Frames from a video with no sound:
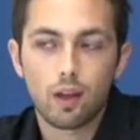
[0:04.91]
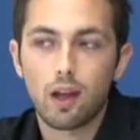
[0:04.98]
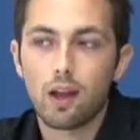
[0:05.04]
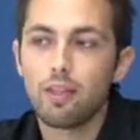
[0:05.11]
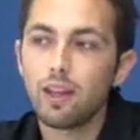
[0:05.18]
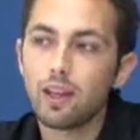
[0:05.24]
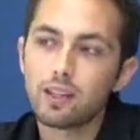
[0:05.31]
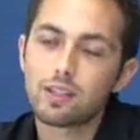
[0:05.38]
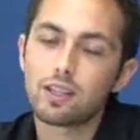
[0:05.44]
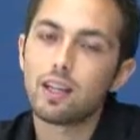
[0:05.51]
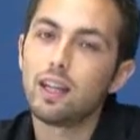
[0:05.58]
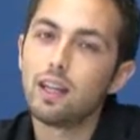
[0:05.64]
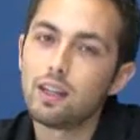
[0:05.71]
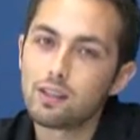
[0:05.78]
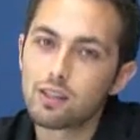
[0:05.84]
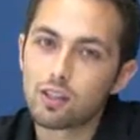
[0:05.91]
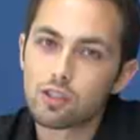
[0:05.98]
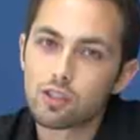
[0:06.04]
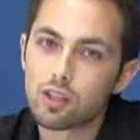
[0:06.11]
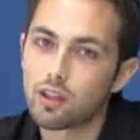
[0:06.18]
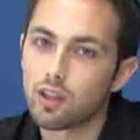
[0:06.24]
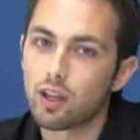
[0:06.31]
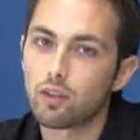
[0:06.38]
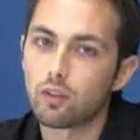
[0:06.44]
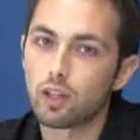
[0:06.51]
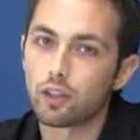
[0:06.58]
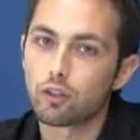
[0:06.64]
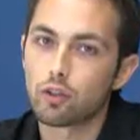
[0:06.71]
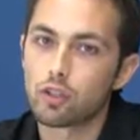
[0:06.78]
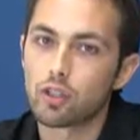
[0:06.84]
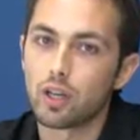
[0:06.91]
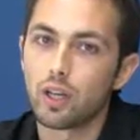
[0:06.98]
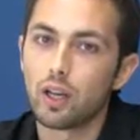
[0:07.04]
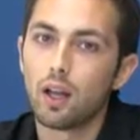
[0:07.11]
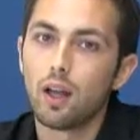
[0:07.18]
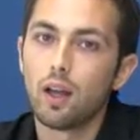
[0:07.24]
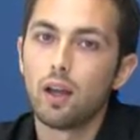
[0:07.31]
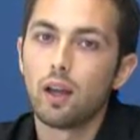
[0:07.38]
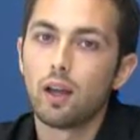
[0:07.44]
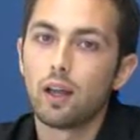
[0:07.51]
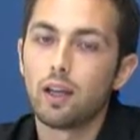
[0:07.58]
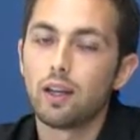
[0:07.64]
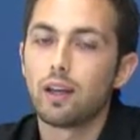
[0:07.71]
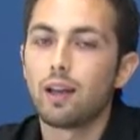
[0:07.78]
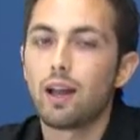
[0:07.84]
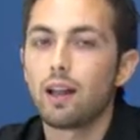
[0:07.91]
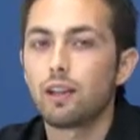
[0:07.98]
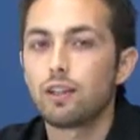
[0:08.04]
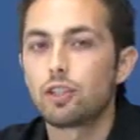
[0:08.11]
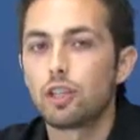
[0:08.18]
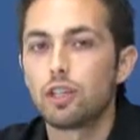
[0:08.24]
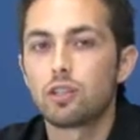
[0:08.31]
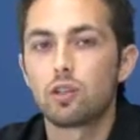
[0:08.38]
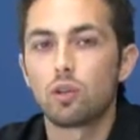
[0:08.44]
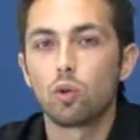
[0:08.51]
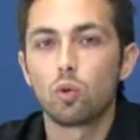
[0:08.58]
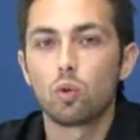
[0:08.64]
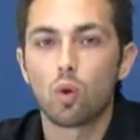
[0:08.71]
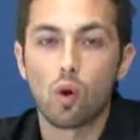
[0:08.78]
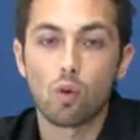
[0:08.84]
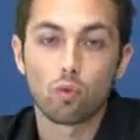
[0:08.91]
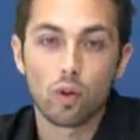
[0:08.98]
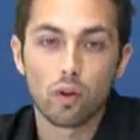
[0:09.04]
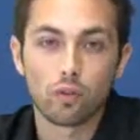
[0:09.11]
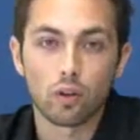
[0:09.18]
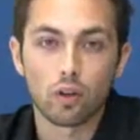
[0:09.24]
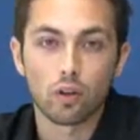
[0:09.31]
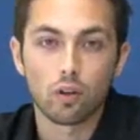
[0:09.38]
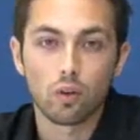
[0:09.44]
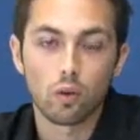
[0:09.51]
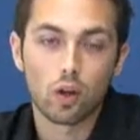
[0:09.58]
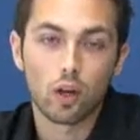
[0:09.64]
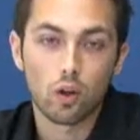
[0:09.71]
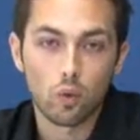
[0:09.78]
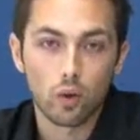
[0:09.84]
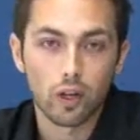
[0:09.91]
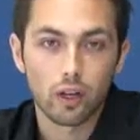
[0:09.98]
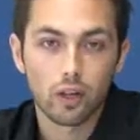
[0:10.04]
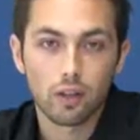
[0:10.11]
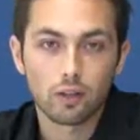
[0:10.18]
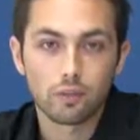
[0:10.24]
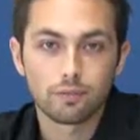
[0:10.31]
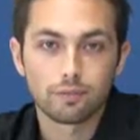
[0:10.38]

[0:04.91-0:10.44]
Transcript: I think it's easiest to think of electricity in analogy to a river or a creek.